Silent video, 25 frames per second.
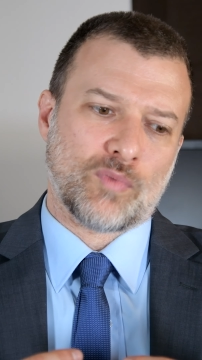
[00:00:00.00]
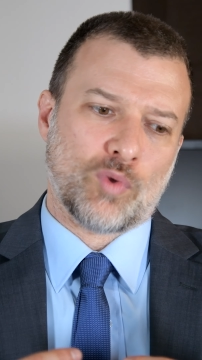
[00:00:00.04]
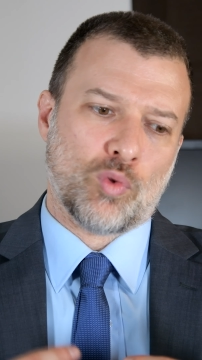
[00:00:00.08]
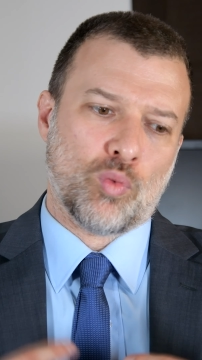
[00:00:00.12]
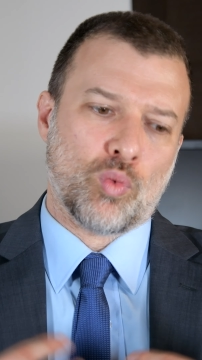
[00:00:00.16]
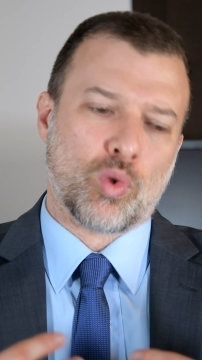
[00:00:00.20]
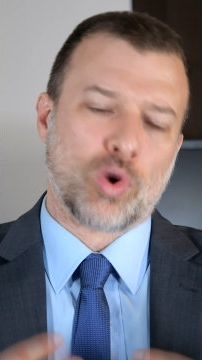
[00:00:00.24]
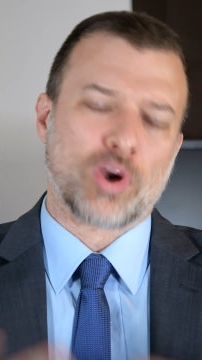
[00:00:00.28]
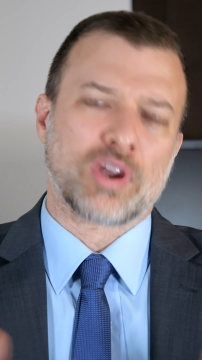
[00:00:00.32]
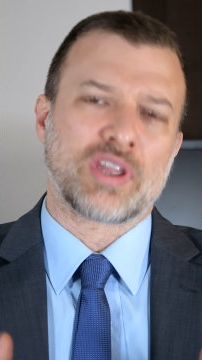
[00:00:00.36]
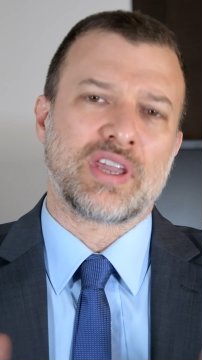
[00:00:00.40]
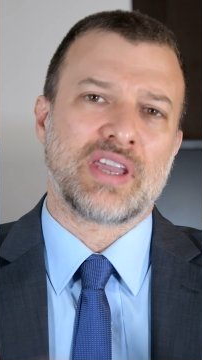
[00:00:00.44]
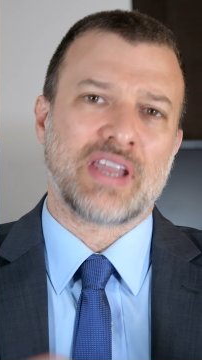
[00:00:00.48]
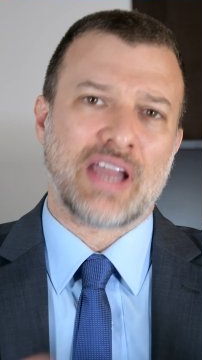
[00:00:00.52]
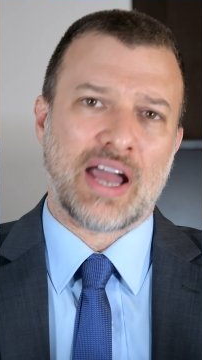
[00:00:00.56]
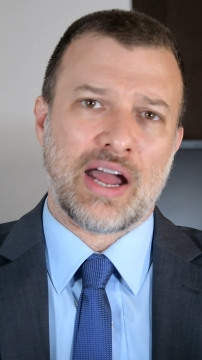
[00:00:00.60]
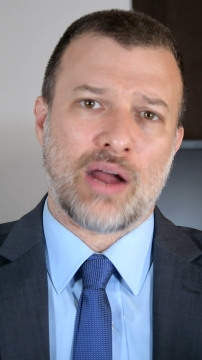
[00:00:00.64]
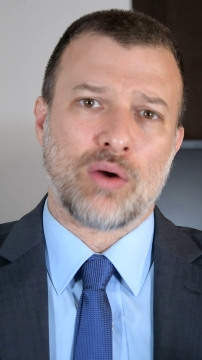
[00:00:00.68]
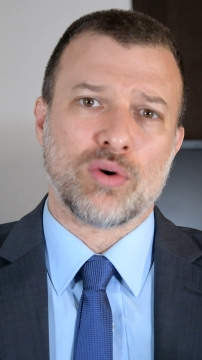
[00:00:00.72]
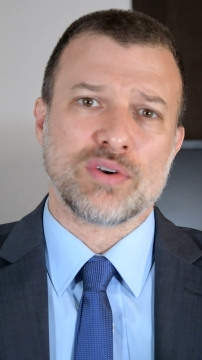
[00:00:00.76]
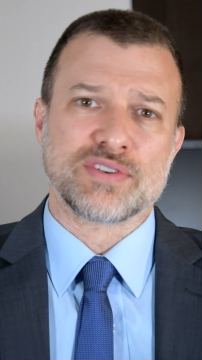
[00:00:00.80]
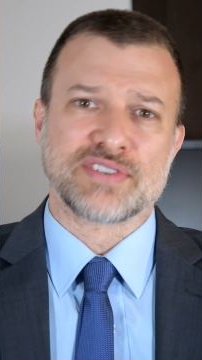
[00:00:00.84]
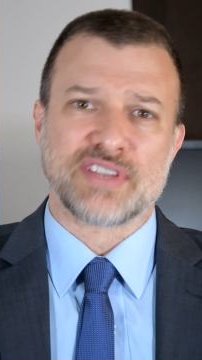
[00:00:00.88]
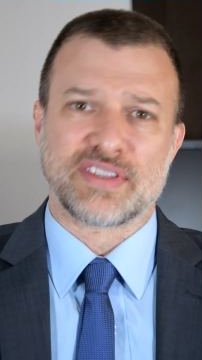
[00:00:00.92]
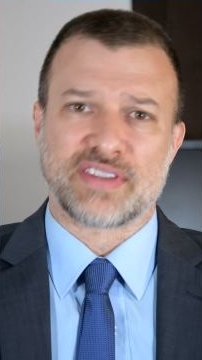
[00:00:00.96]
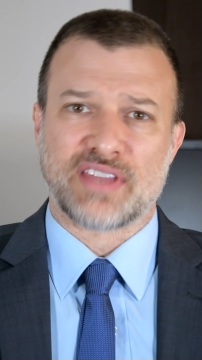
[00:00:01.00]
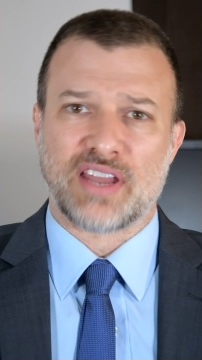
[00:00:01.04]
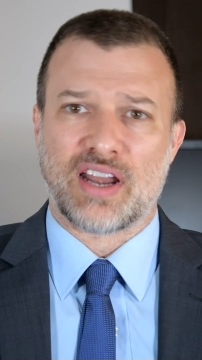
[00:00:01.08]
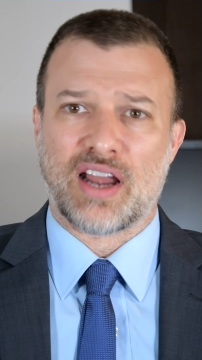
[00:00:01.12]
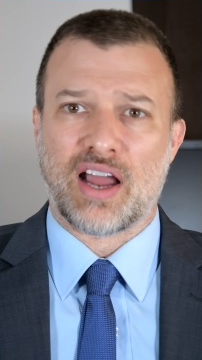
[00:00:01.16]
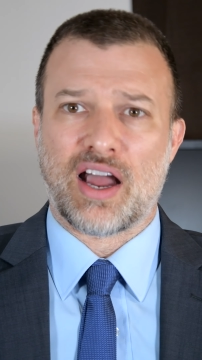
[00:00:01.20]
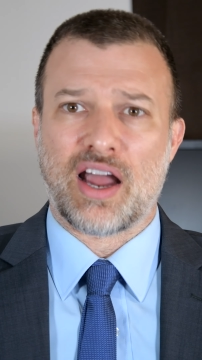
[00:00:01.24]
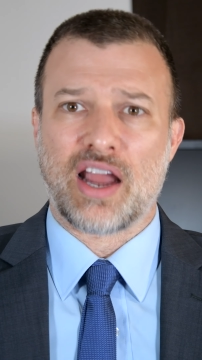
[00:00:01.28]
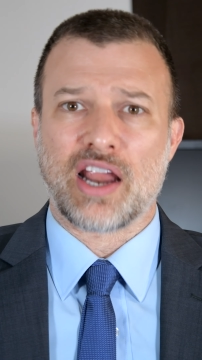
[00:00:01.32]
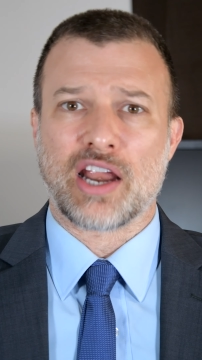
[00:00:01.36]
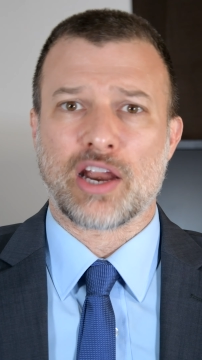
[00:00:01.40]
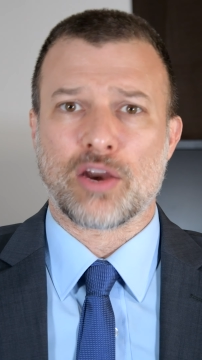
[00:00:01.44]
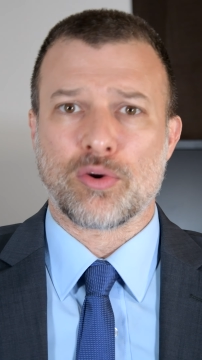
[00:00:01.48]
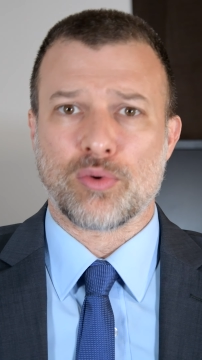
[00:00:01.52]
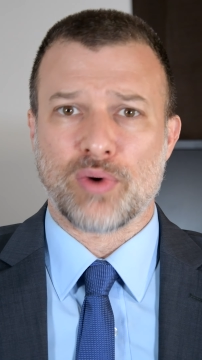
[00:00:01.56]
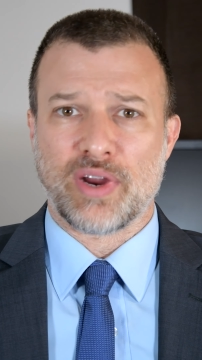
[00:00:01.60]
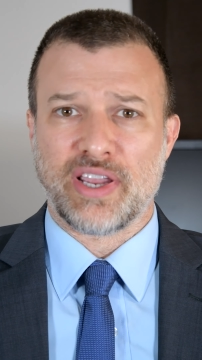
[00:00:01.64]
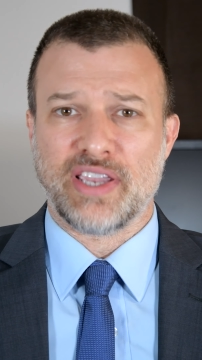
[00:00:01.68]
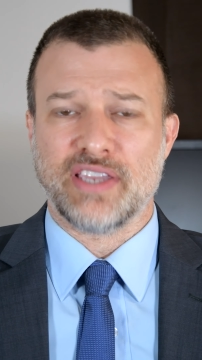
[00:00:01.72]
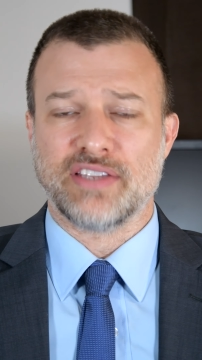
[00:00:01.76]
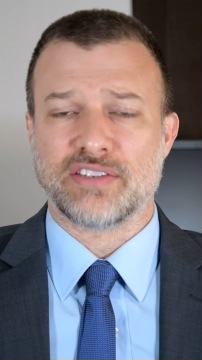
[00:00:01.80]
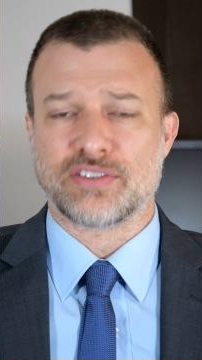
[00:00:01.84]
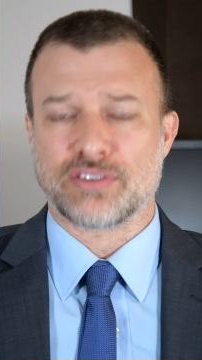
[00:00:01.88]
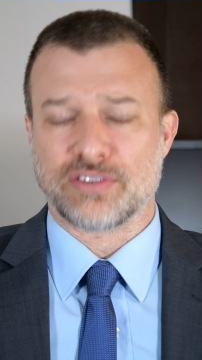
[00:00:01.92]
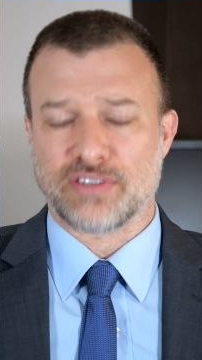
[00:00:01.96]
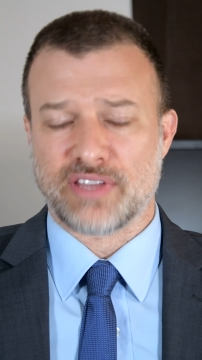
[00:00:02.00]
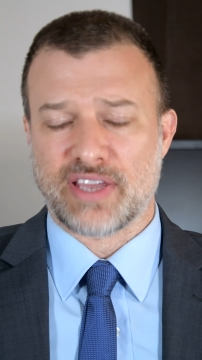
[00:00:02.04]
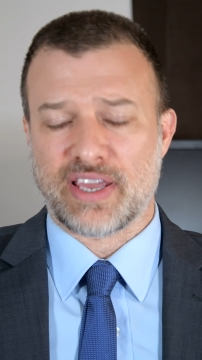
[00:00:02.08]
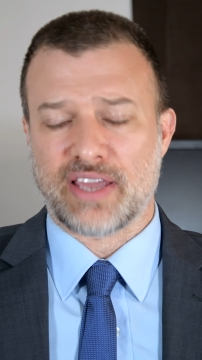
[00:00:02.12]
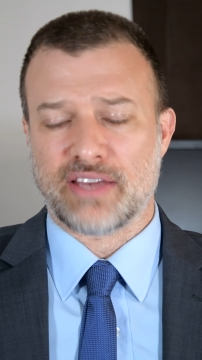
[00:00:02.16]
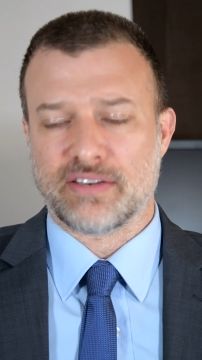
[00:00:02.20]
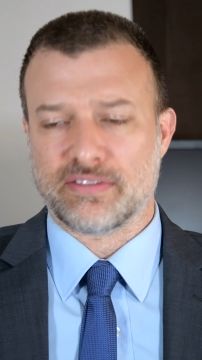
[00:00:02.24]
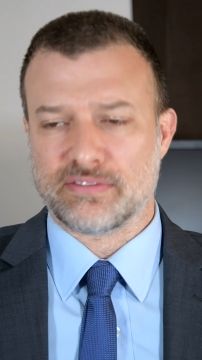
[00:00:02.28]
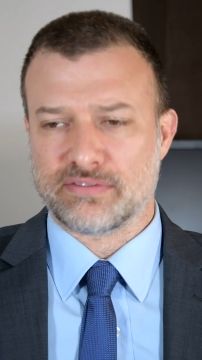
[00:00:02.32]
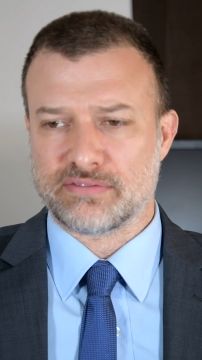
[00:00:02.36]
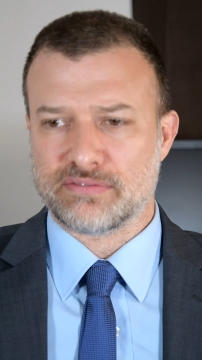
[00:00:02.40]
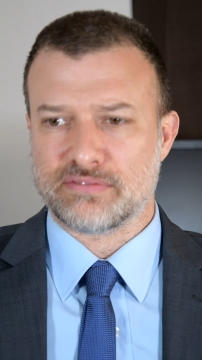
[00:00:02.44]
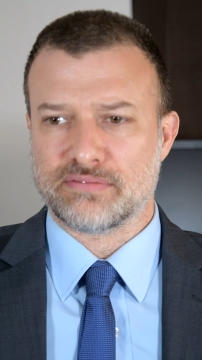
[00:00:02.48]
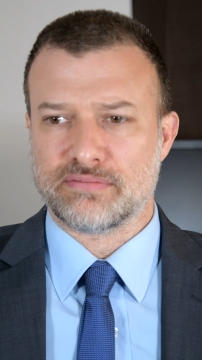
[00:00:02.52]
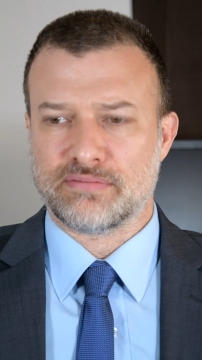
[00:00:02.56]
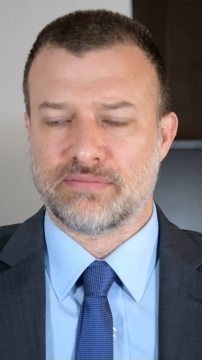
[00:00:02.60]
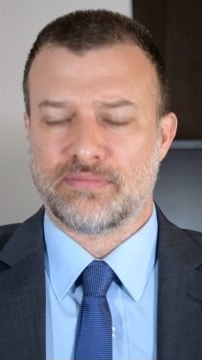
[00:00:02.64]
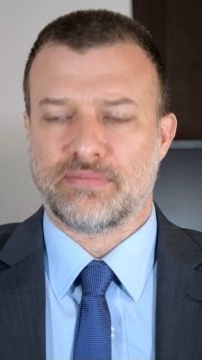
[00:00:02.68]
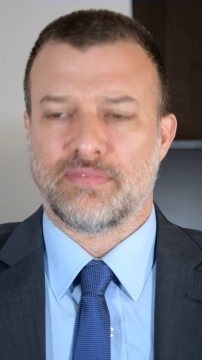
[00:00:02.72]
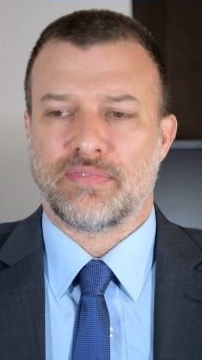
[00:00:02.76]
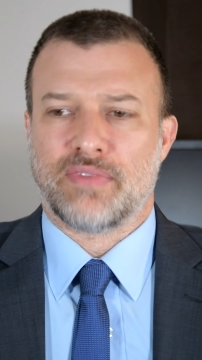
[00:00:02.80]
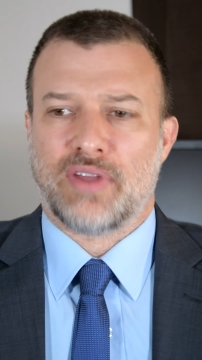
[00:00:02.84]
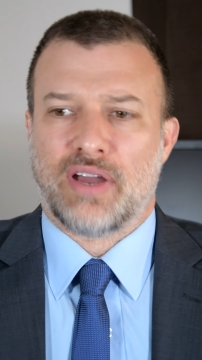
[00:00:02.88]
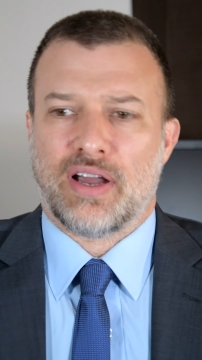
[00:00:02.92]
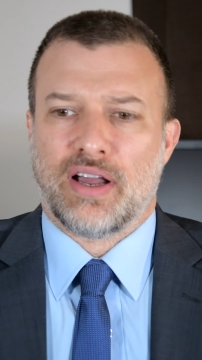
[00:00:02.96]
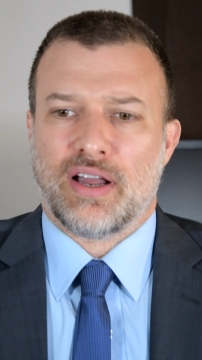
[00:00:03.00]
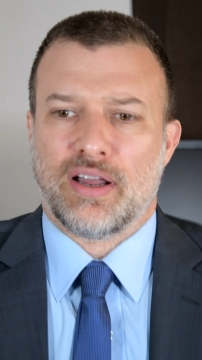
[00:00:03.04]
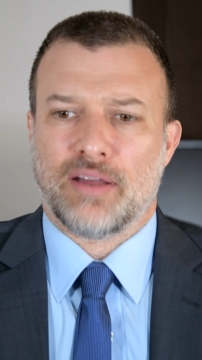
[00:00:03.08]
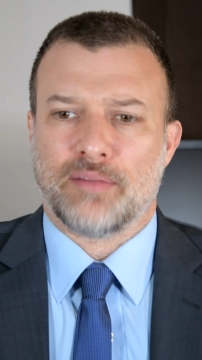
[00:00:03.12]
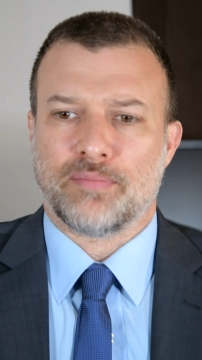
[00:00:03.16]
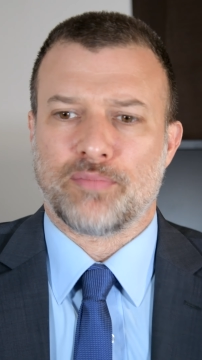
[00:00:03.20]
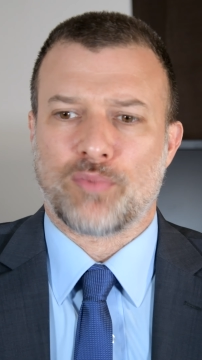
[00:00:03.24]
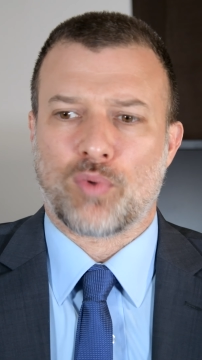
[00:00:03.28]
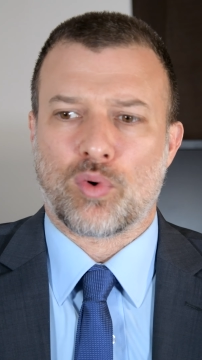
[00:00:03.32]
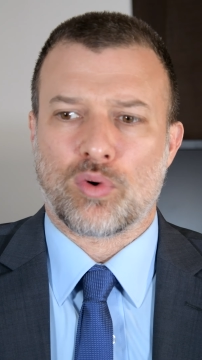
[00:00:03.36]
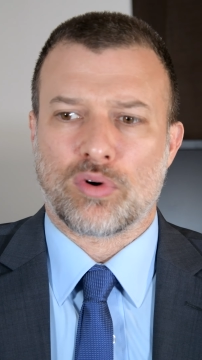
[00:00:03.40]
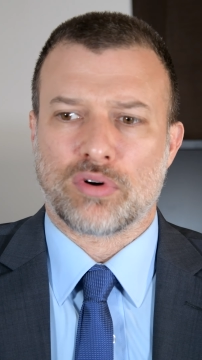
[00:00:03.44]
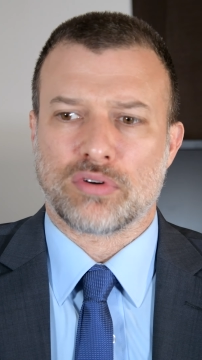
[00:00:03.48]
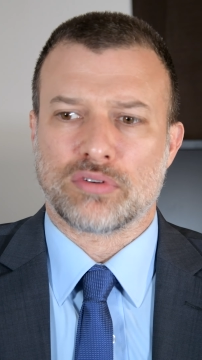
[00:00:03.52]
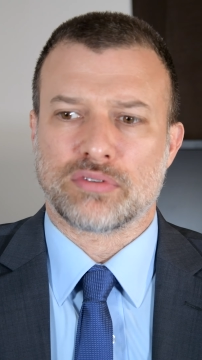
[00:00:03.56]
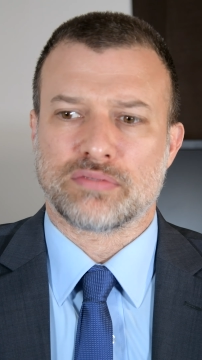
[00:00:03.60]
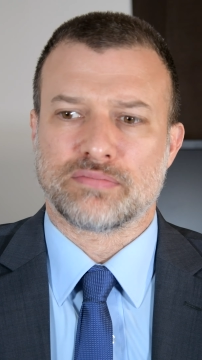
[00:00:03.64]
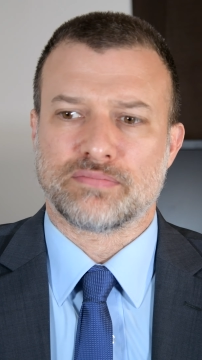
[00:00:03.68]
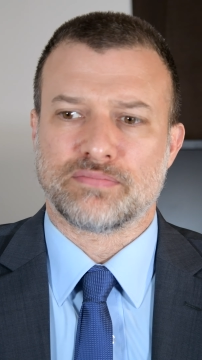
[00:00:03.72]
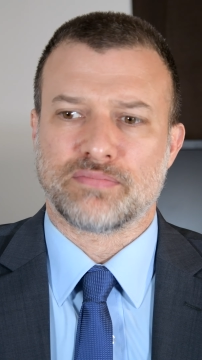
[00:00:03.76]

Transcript: working hours at that higher rate, or that, or